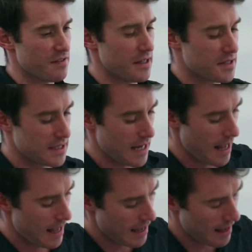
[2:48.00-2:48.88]
of this,
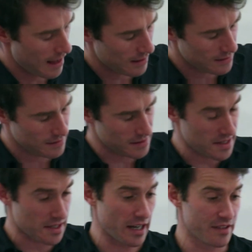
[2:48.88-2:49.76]
uh,
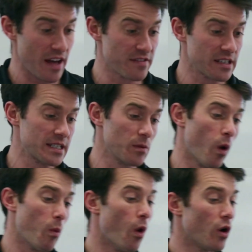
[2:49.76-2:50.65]
this is kind of evident in
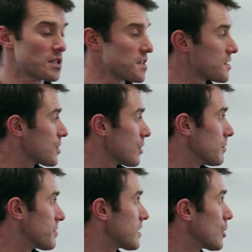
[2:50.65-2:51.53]
what Walks has
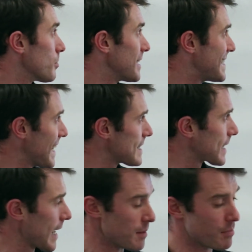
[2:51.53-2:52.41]
termed the urban
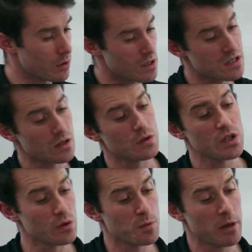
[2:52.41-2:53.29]
debtscape, or the
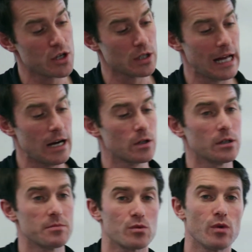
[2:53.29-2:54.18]
socio-spatial
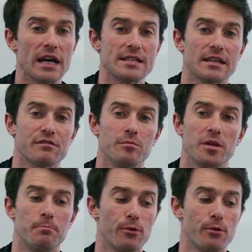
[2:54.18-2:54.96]
outcomes arising from the